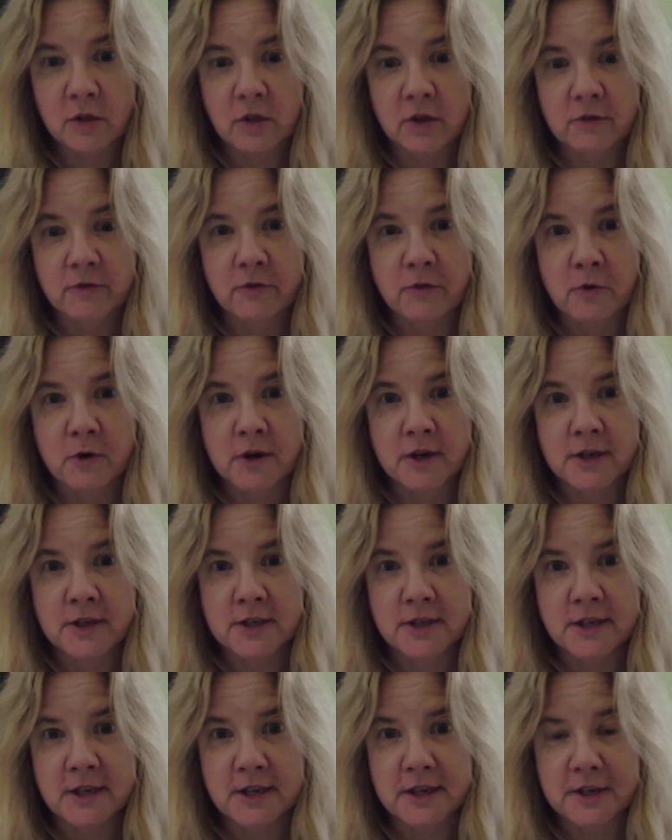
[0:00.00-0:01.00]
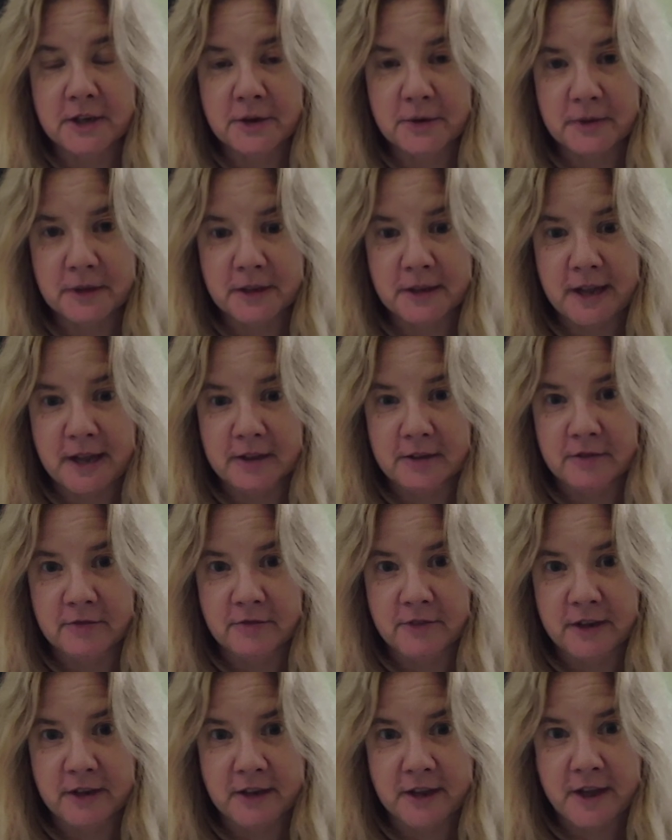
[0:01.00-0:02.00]
Look forward to seeing you in the next
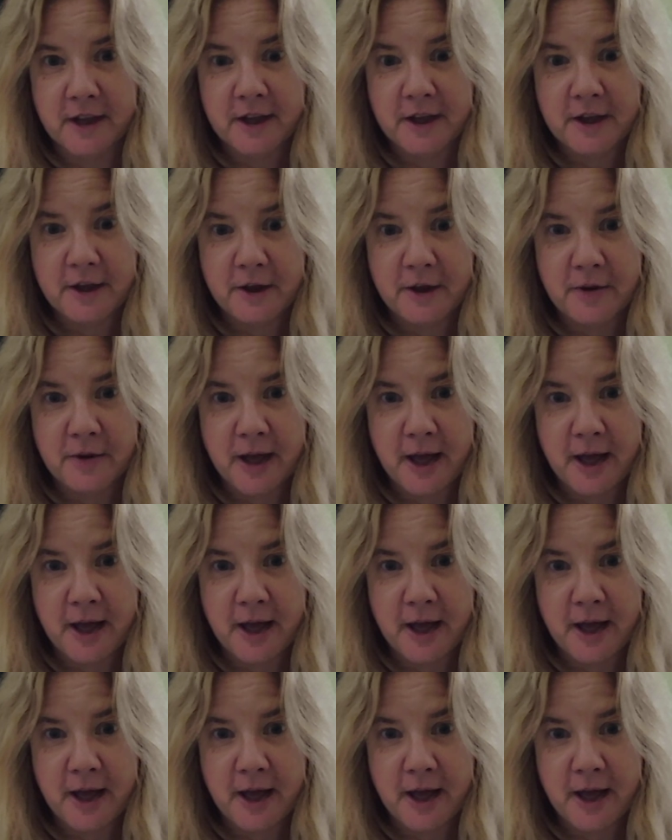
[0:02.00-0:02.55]
video.